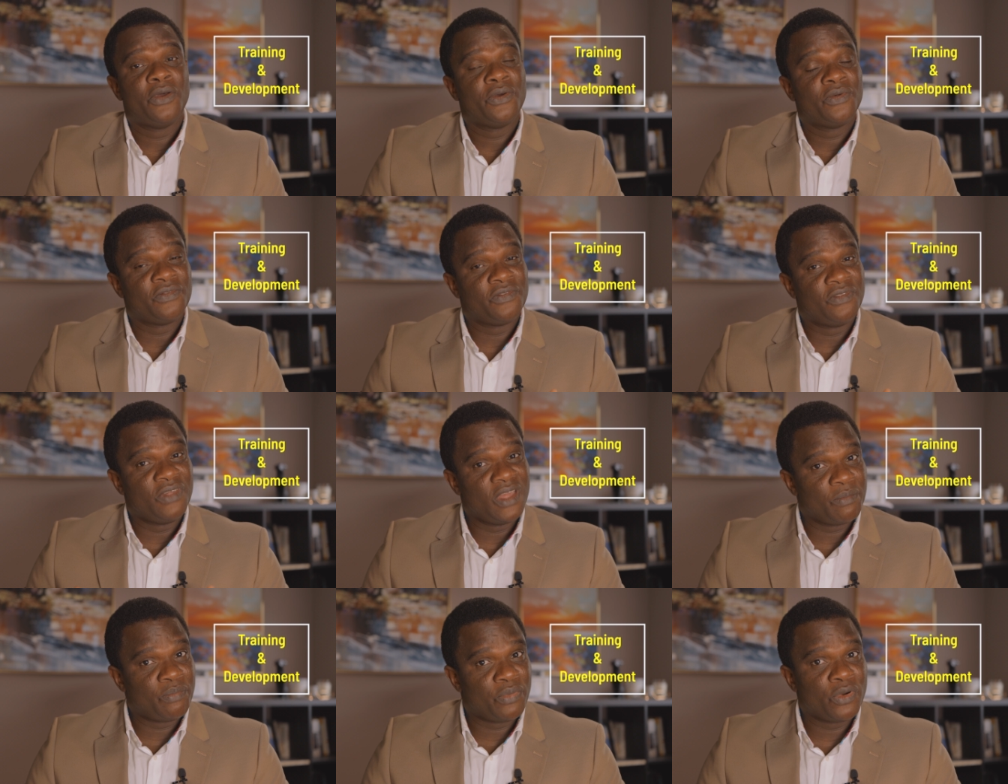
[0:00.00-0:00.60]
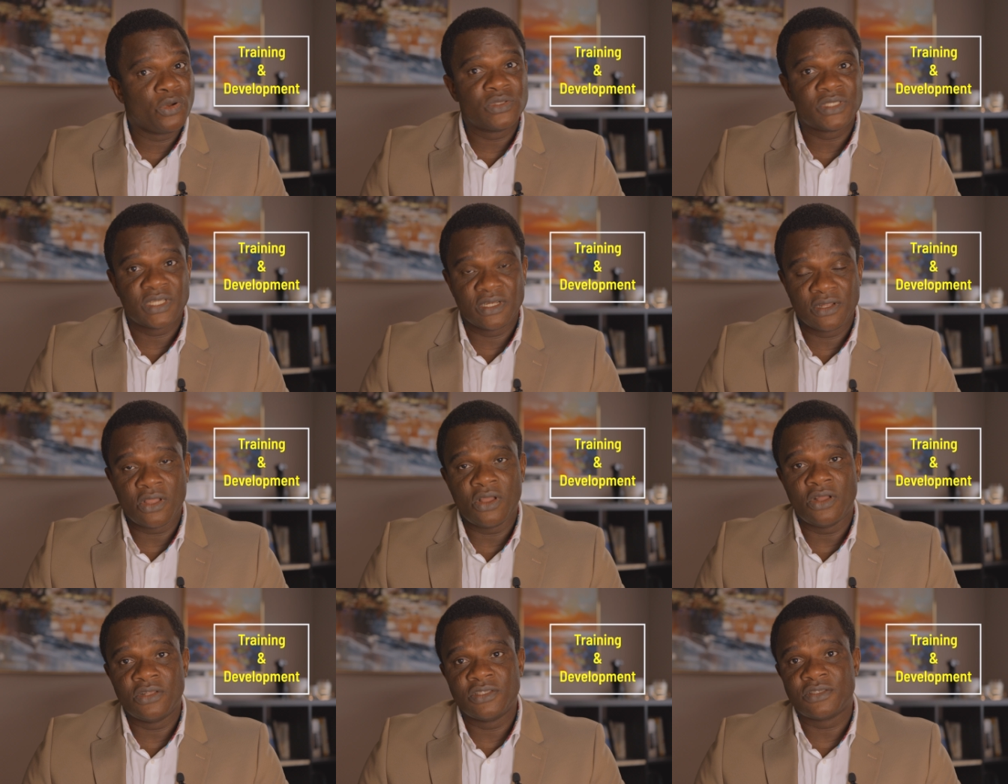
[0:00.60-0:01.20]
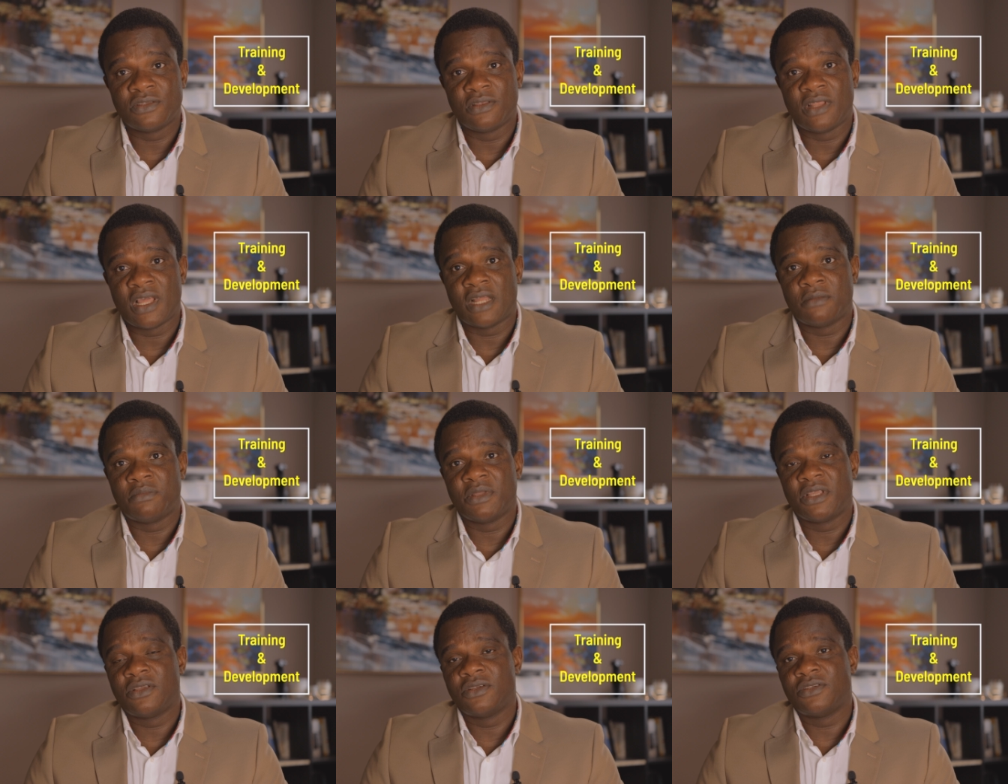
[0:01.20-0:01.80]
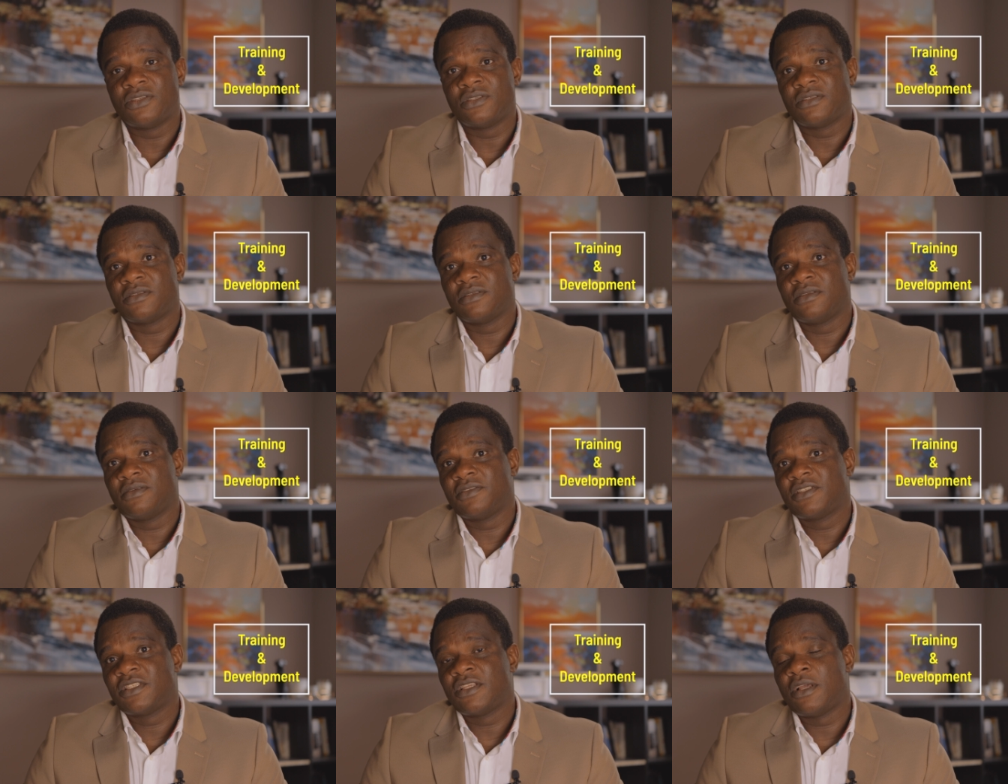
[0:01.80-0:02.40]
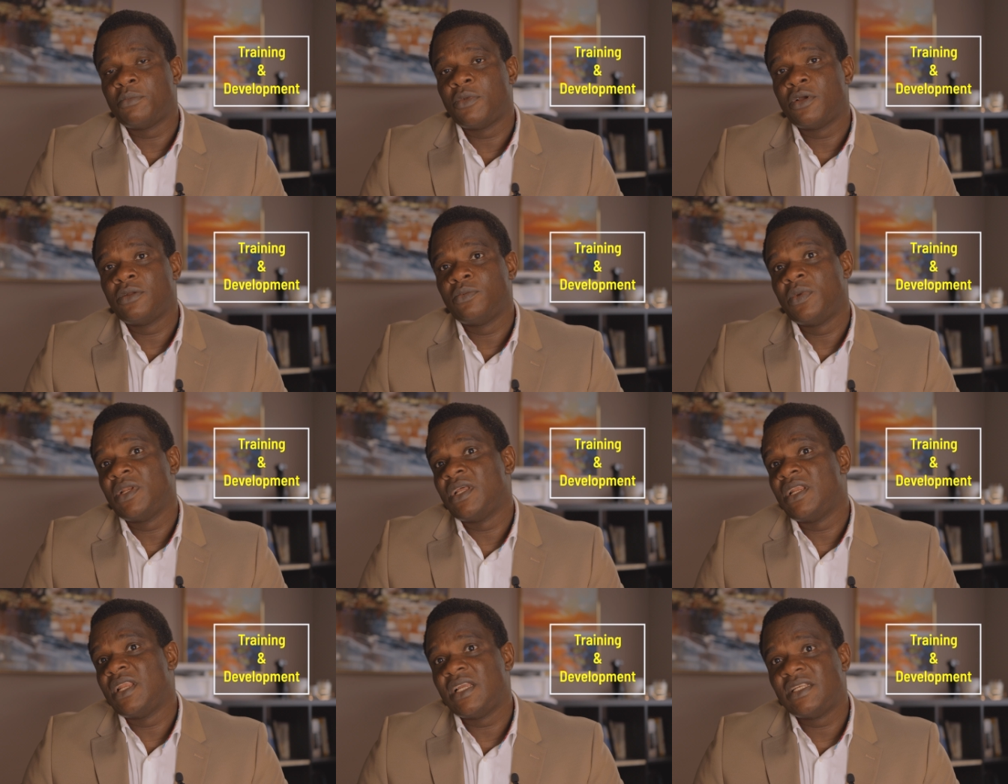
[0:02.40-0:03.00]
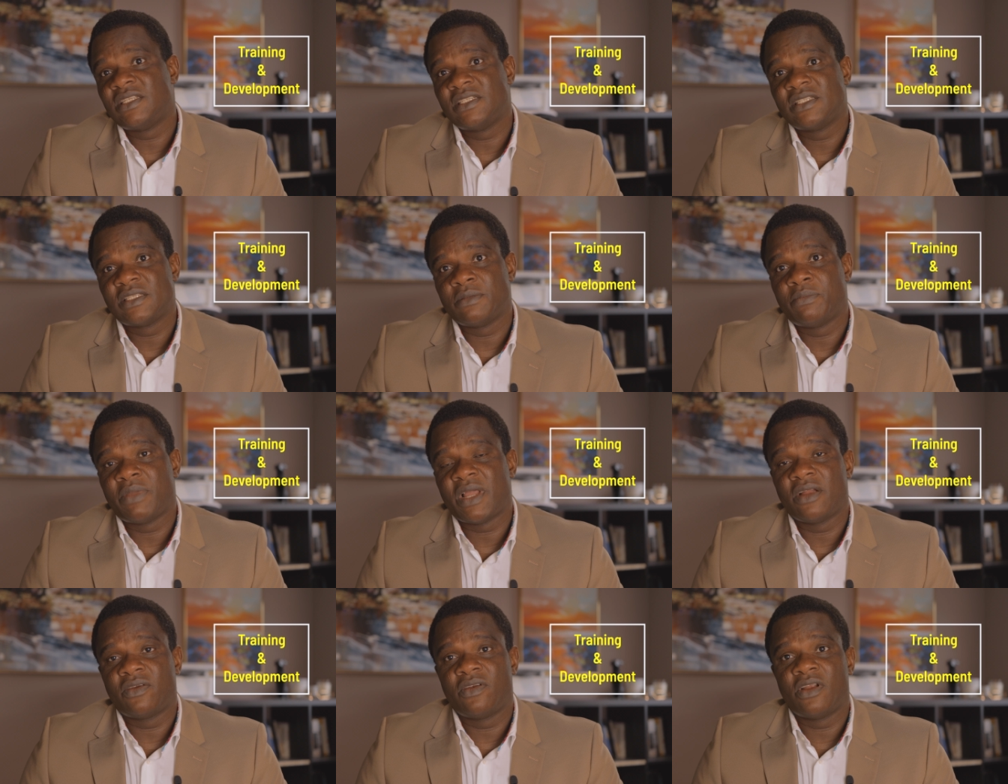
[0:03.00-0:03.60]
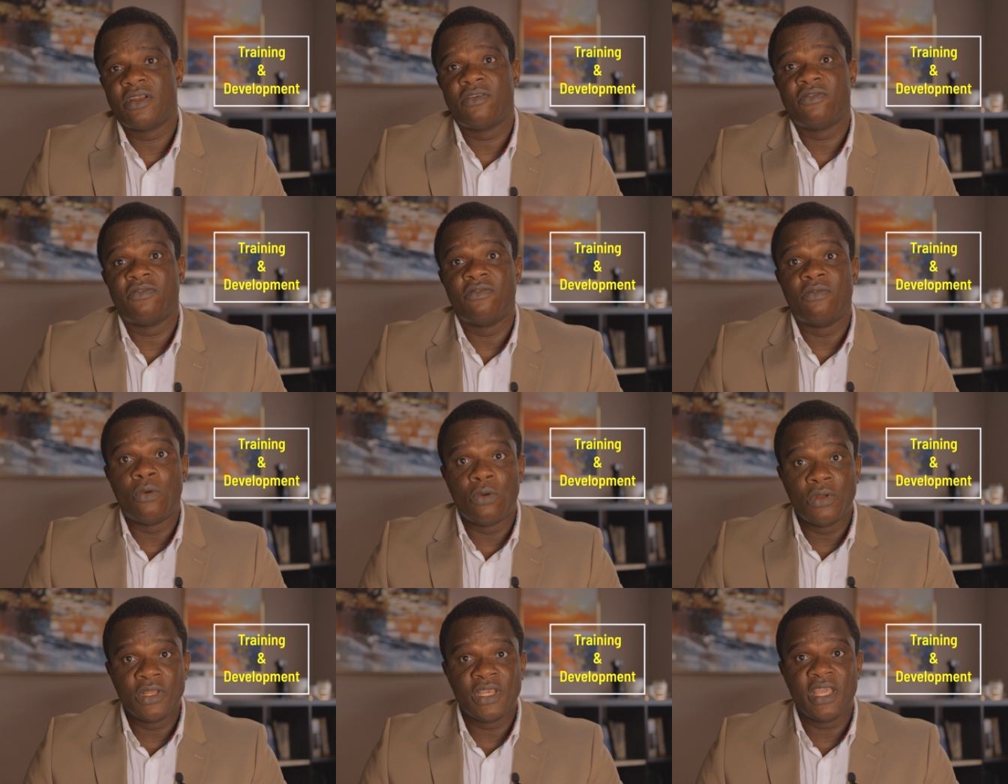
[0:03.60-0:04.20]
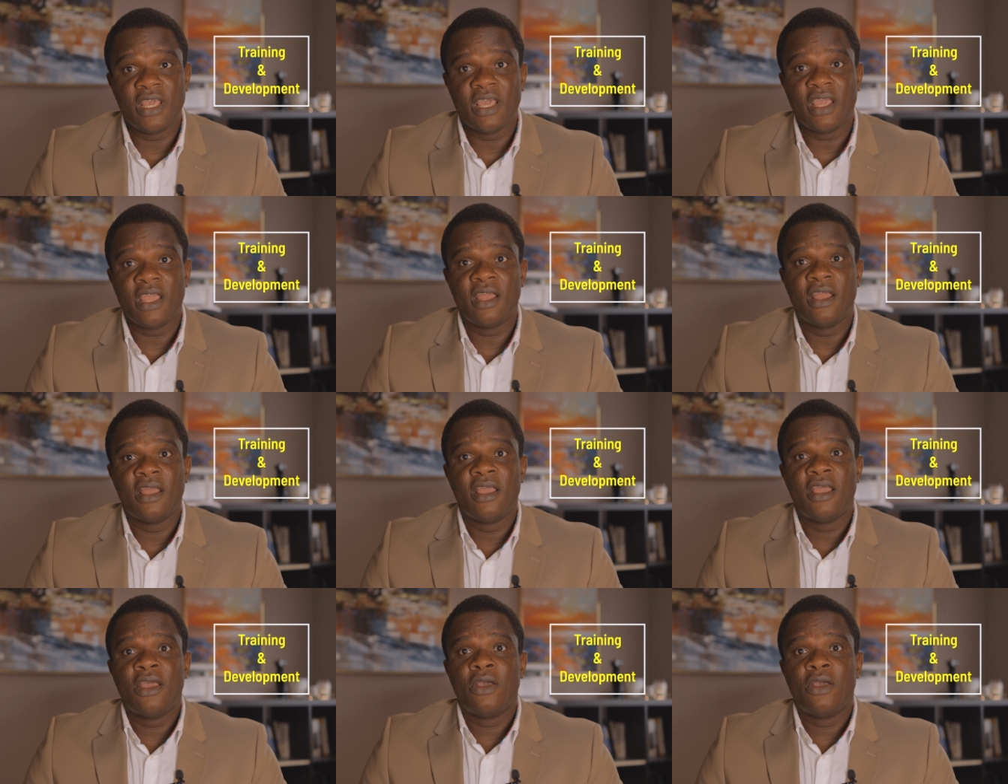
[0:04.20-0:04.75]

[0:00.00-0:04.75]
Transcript: There are pros and cons to that because someone with an agency background of one year